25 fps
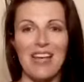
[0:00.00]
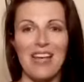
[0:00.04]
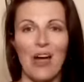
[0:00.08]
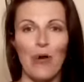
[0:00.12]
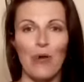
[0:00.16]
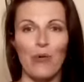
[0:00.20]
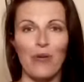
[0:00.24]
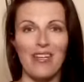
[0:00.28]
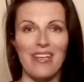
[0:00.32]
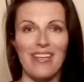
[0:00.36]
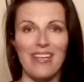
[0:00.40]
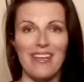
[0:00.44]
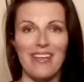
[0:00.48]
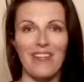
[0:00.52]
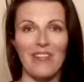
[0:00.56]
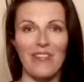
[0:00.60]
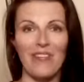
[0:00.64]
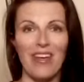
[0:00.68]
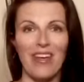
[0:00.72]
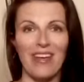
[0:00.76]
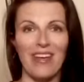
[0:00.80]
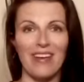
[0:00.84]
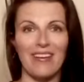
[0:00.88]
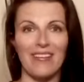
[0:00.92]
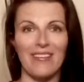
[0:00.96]
out
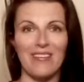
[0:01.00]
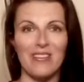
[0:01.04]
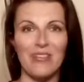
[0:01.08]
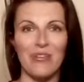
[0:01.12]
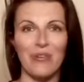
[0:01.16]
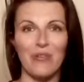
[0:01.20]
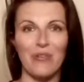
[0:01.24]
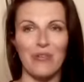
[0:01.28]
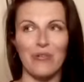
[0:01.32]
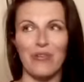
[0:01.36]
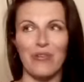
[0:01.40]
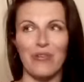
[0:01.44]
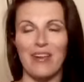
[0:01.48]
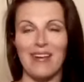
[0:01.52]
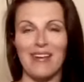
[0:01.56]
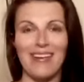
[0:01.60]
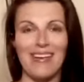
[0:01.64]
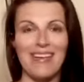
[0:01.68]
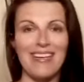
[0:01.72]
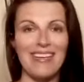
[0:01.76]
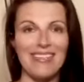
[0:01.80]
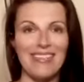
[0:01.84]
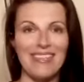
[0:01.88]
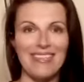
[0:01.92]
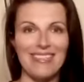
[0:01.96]
healing until they
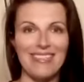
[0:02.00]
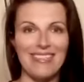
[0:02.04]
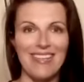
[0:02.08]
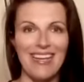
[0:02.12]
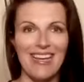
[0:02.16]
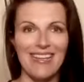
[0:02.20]
need it.